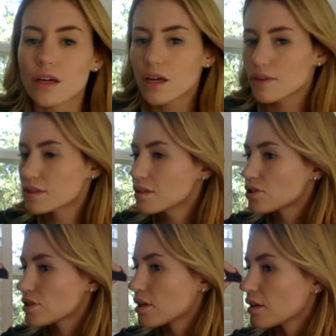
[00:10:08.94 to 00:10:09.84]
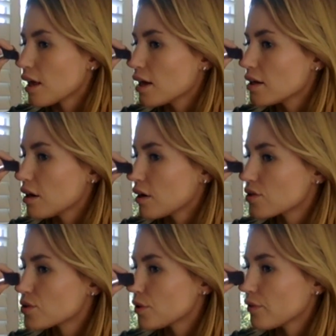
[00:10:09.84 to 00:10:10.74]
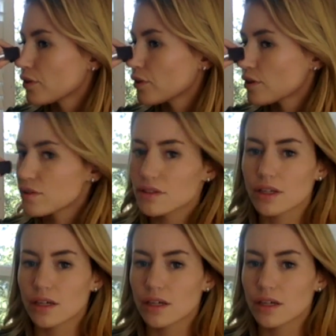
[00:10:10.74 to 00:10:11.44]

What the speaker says: And this is just a light contour of your nose.